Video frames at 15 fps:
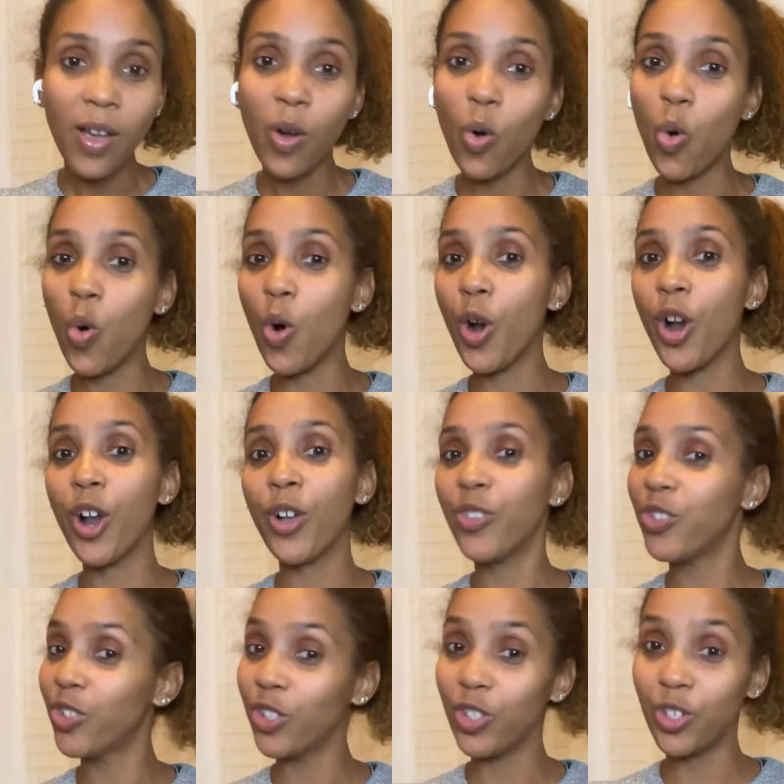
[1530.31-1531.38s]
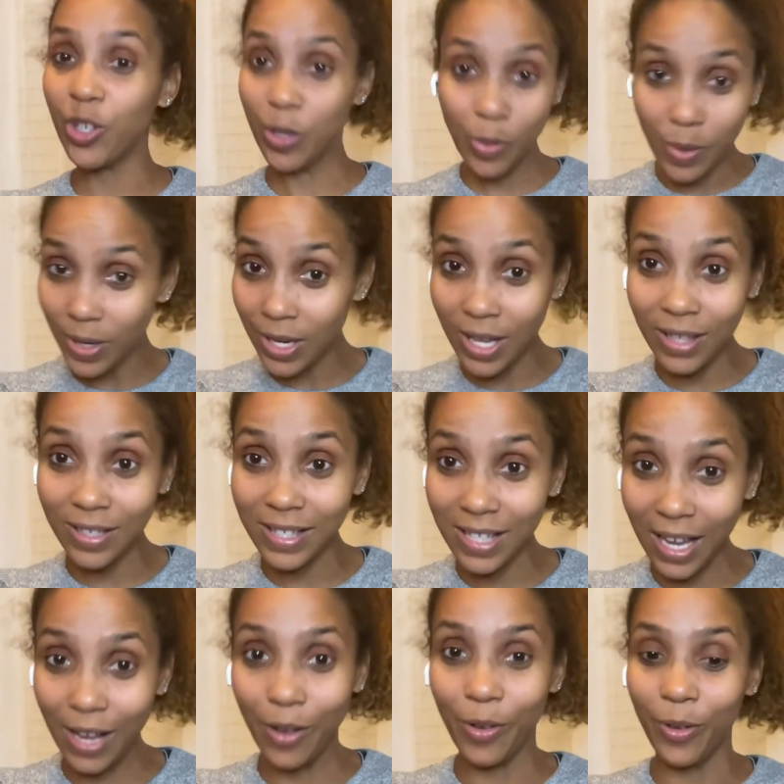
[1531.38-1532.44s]
or to do another
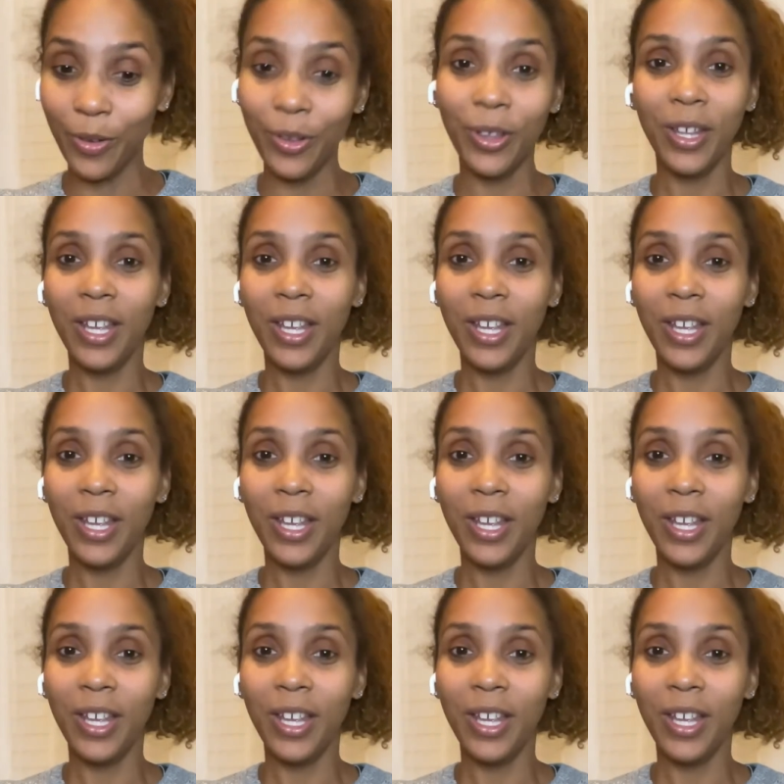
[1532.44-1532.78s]
cycle.